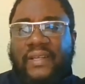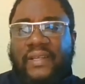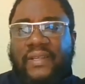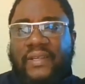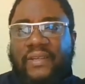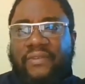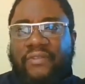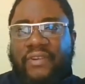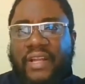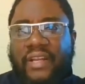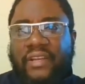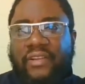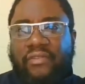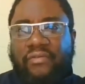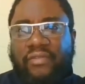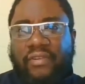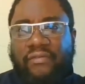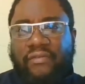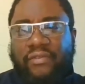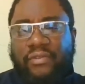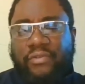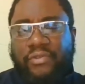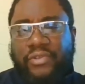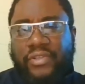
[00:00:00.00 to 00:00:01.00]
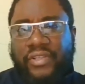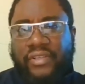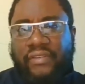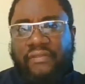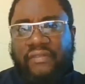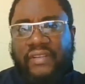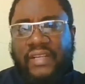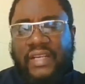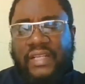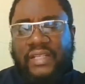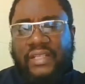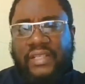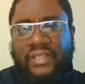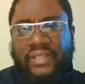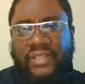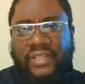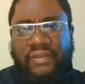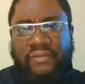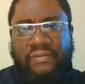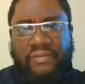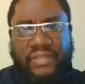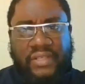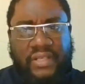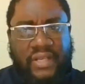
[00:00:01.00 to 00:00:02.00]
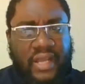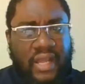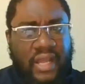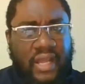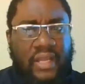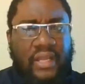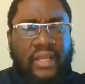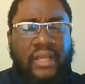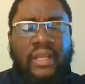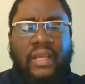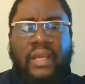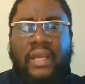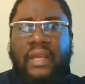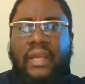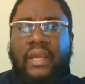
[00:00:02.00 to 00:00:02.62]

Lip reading: Iranian Revolution of 1979.